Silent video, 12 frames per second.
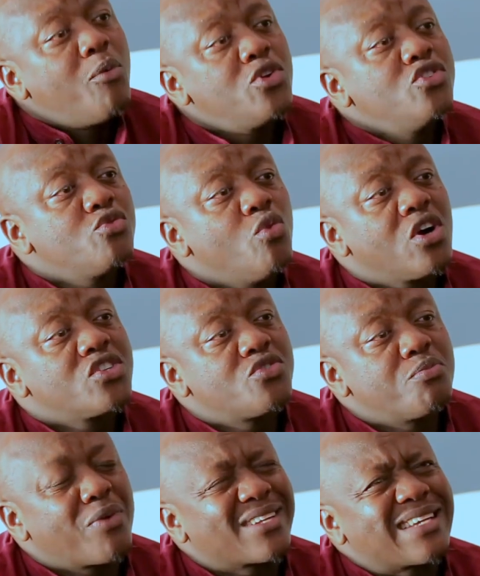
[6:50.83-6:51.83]
want you to walk us
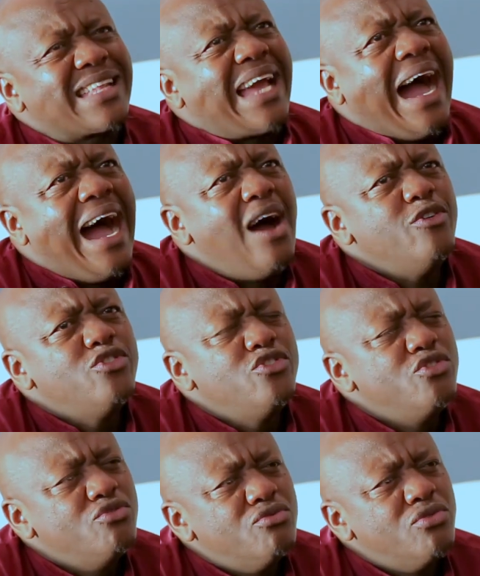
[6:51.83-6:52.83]
through practically. How do
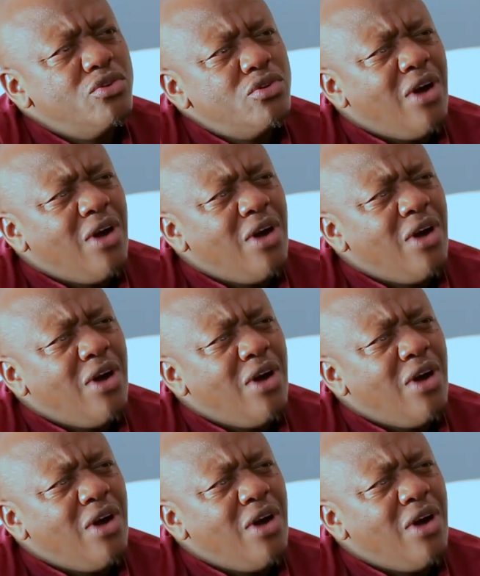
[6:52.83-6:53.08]
you